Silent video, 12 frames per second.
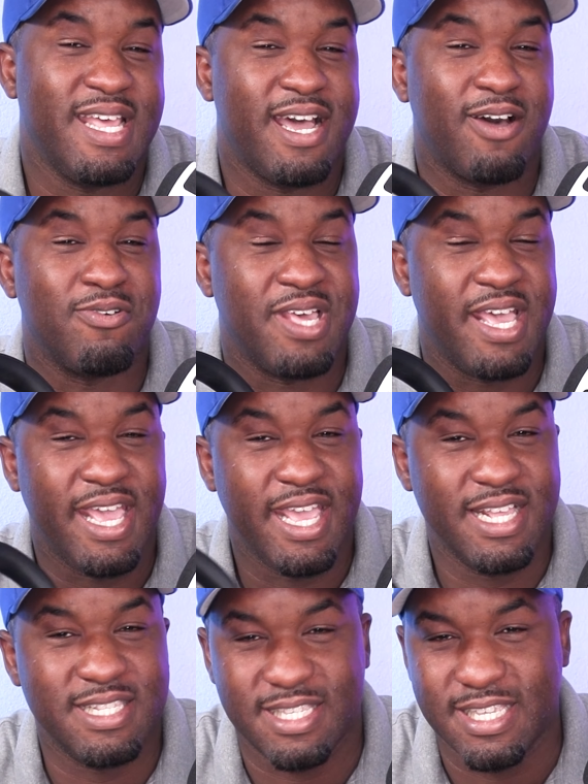Now, the
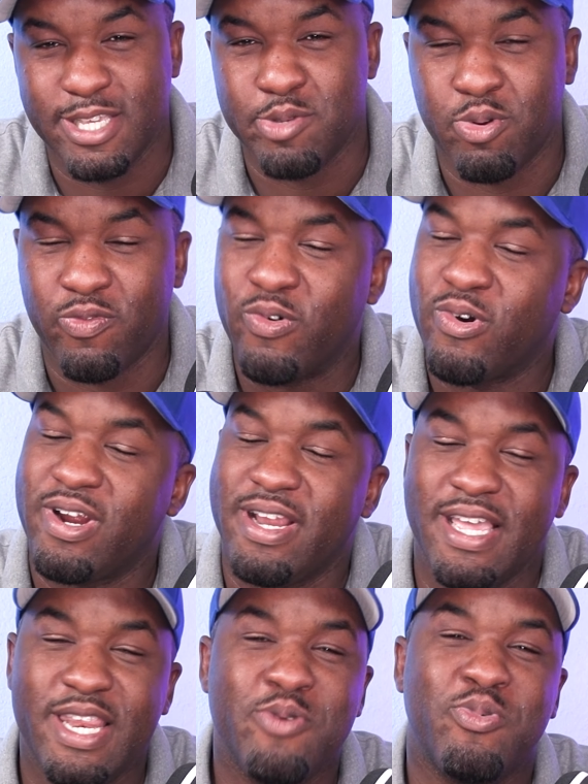ANC, before
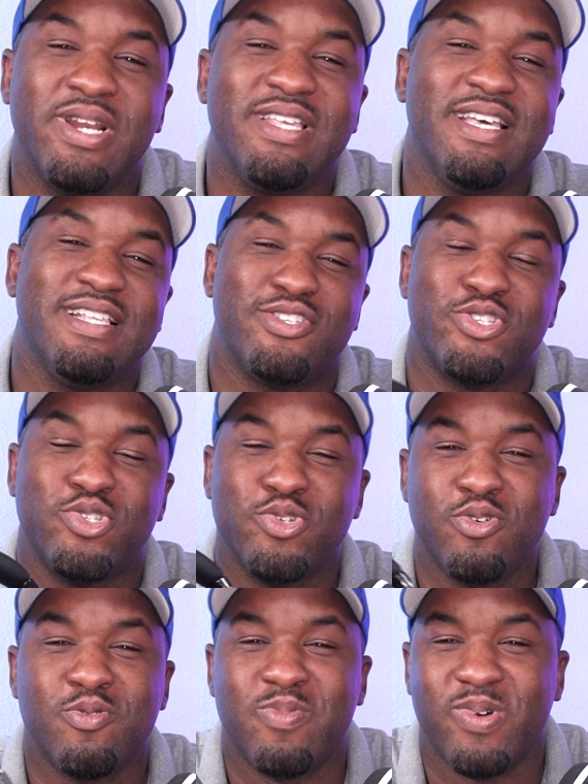anyone gets
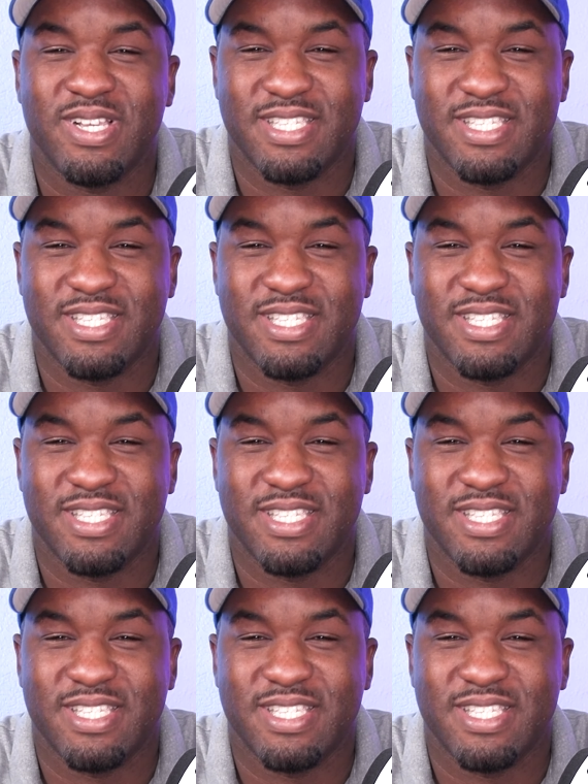super